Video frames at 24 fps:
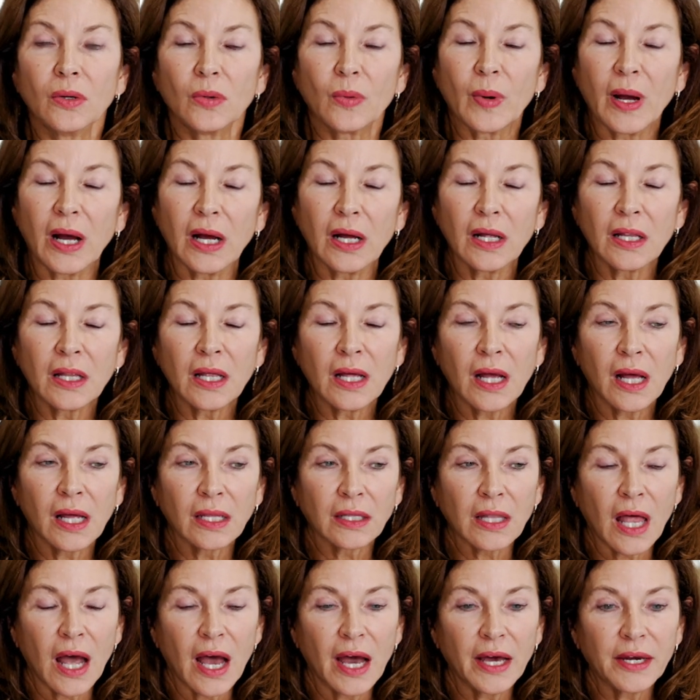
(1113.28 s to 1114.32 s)
Well,
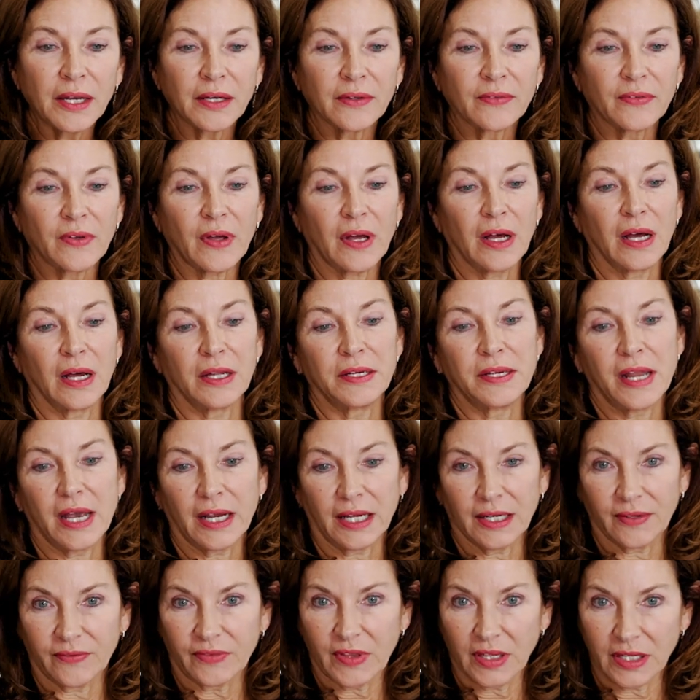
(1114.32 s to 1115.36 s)
a lot of
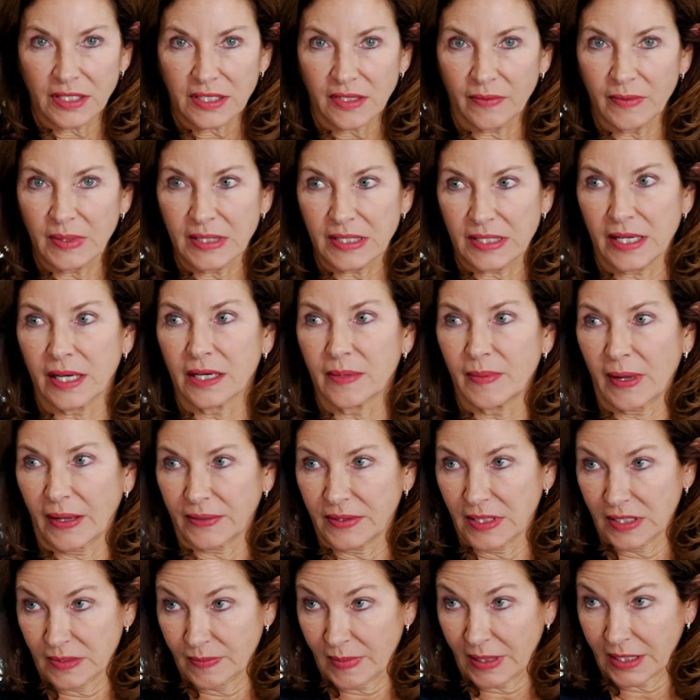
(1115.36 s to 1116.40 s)
negative things have been said
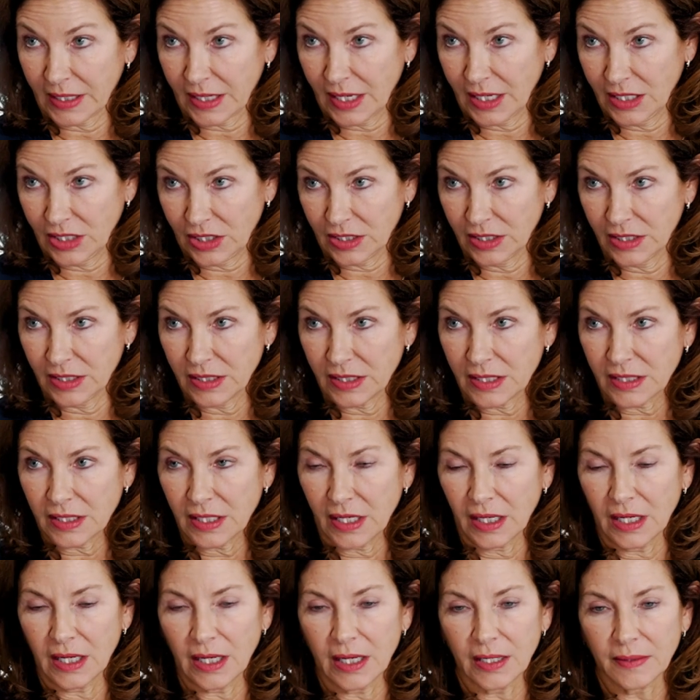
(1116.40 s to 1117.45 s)
about these medications.
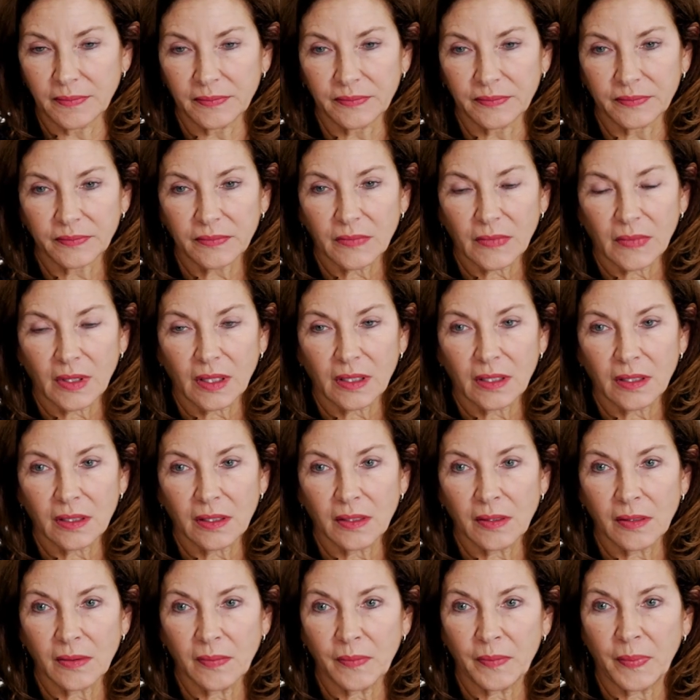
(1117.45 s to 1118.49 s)

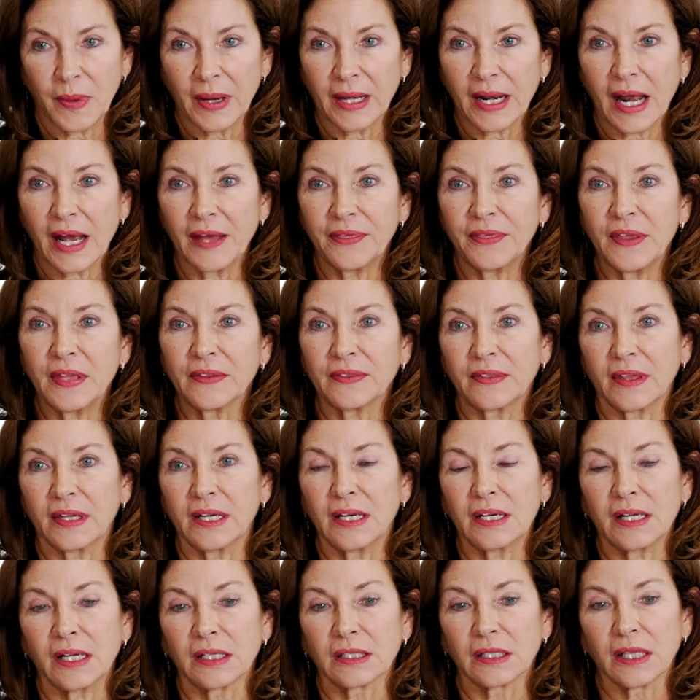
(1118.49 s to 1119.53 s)
But I think
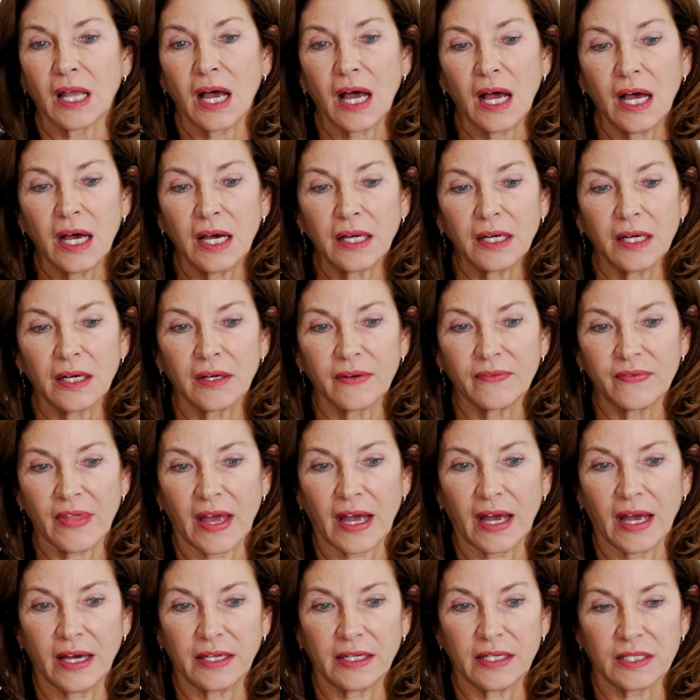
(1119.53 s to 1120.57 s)
that a lot of
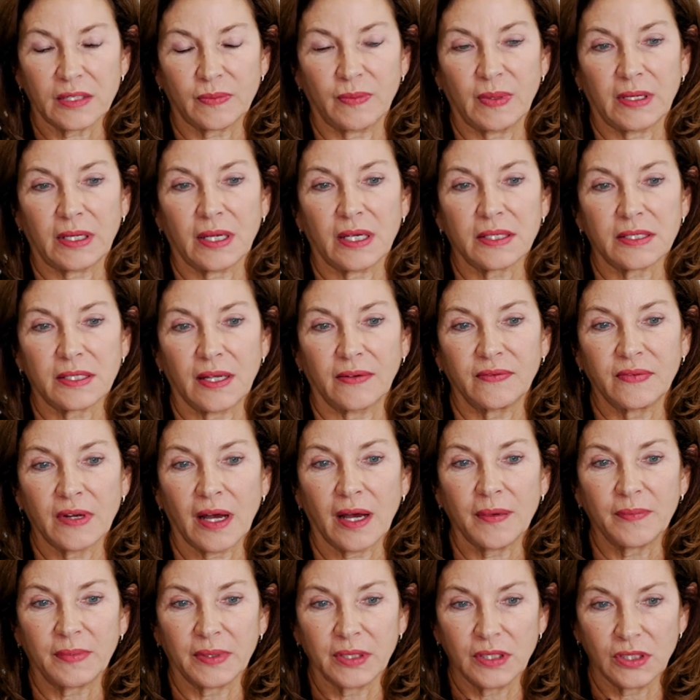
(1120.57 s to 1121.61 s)
that is because they've
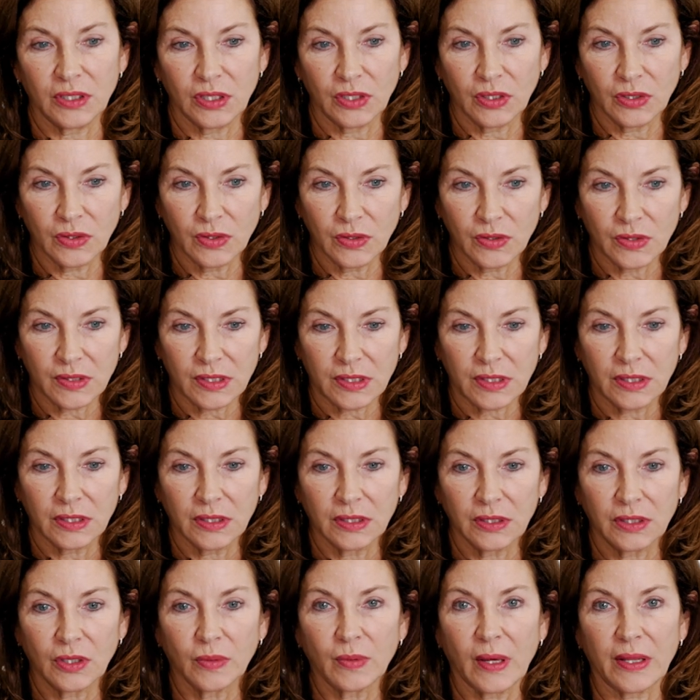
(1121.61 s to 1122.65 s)
not been used
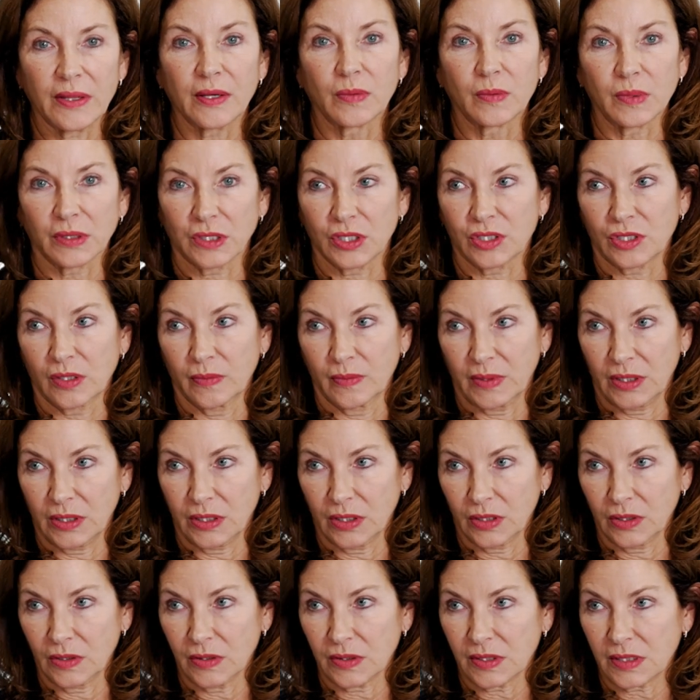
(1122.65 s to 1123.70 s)
the way they really should be
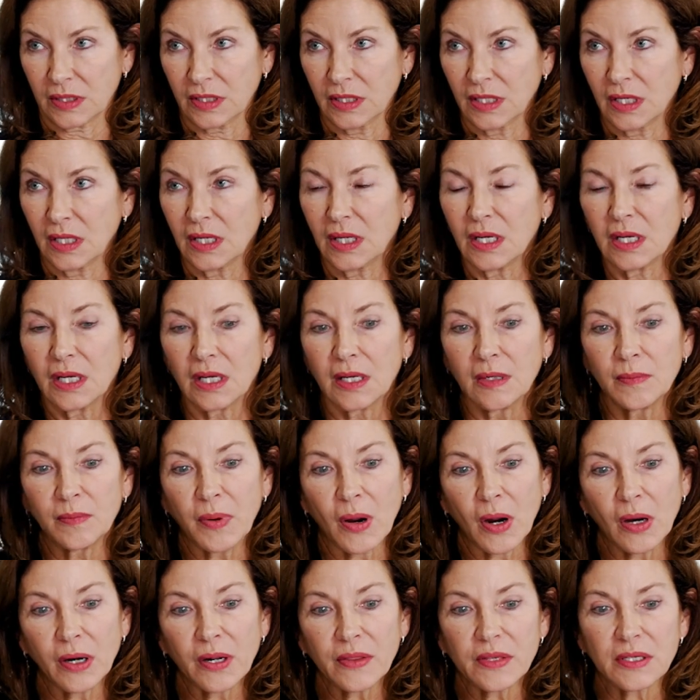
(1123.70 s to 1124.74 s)
used. And
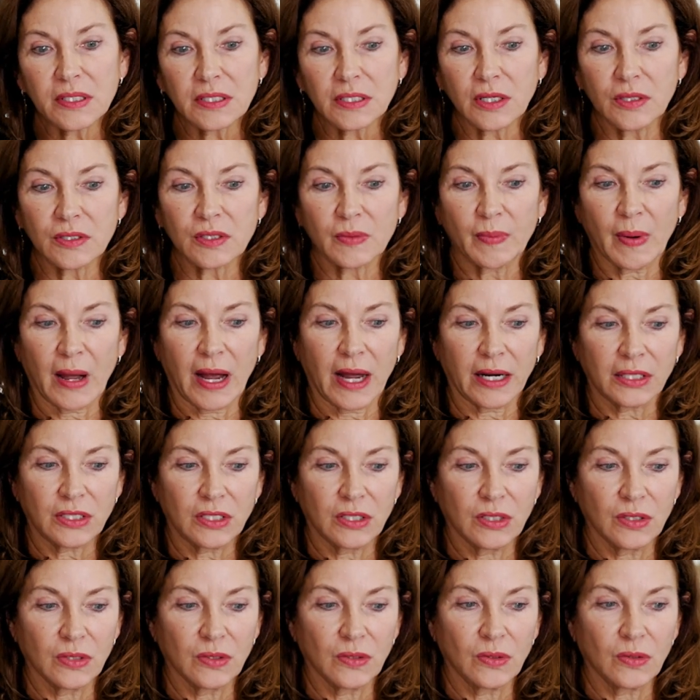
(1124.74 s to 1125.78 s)
part of this goes back
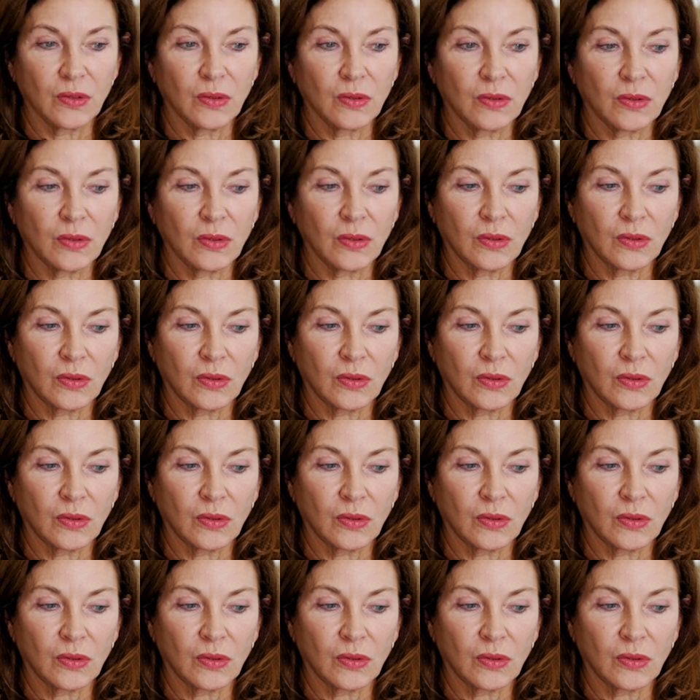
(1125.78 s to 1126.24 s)
to